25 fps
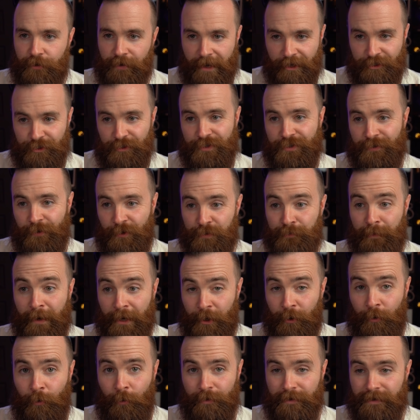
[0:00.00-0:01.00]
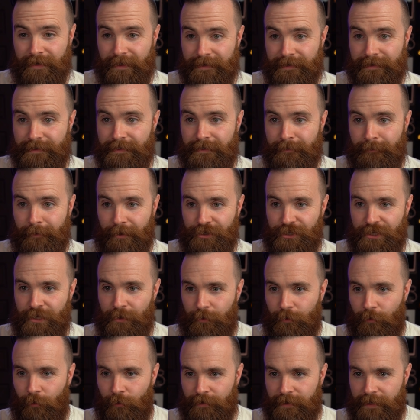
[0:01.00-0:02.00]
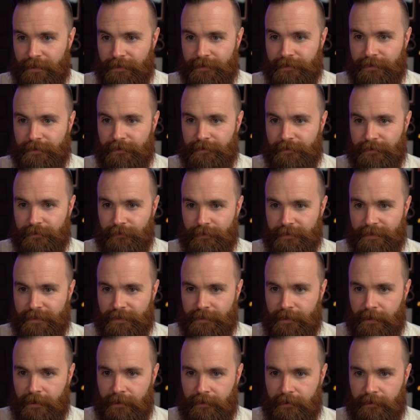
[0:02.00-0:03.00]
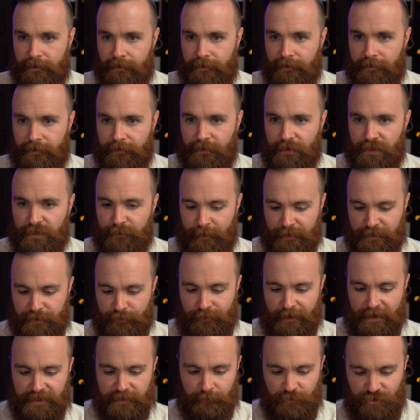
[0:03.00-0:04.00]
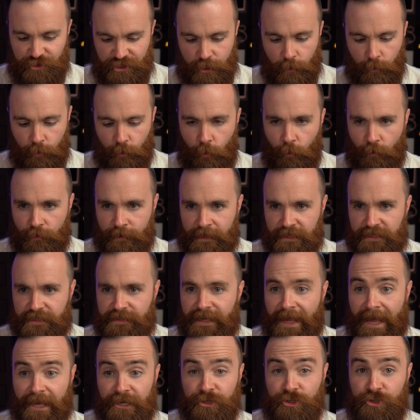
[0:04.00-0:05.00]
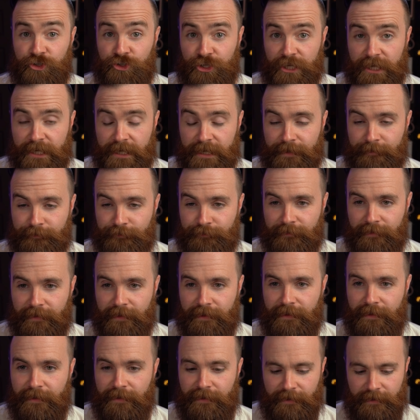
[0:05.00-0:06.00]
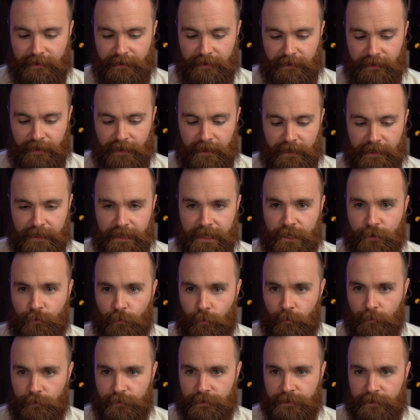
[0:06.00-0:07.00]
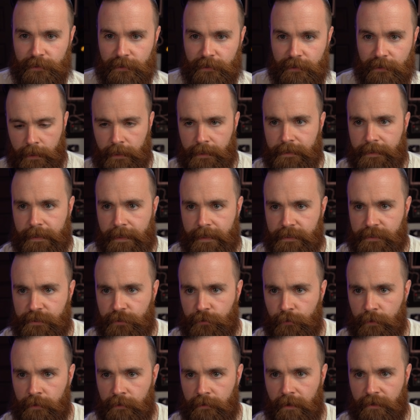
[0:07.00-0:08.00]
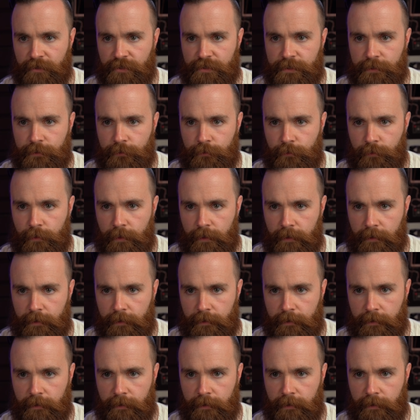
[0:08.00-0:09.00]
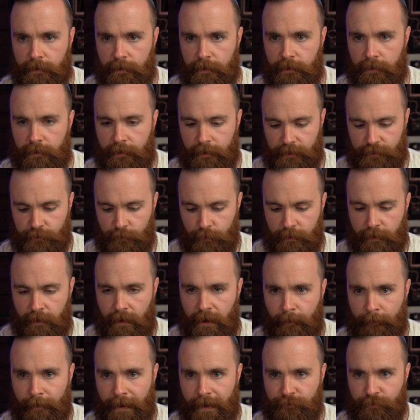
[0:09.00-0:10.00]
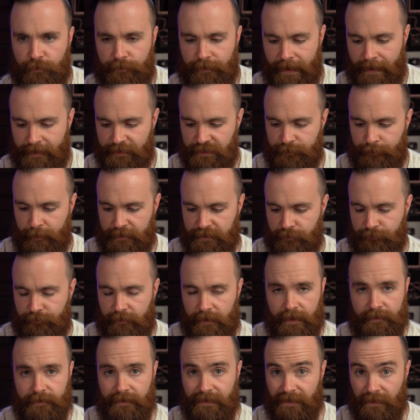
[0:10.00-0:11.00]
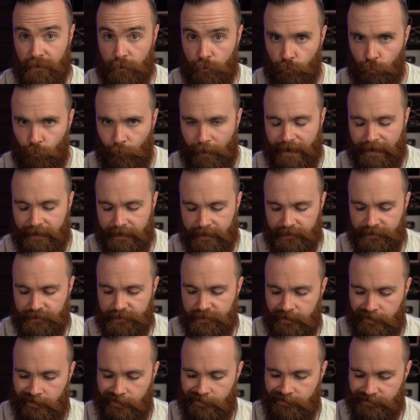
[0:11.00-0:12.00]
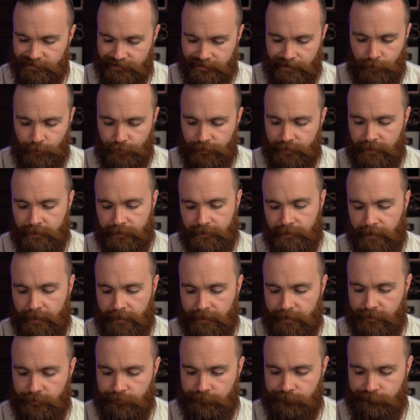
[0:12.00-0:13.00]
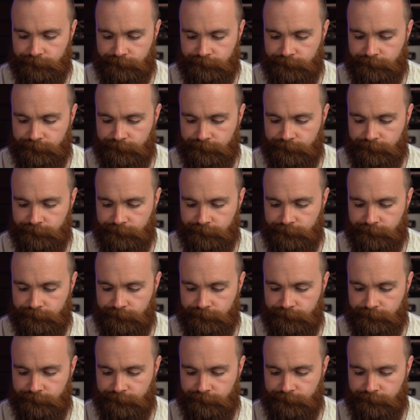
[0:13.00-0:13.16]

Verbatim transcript: can actually search by coordinates, by geo-coordinates. So let's uh, specify some geo-coordinates. Dash G equals latitude and longitude. I'll do a comma after that and specify the radius. We'll say within like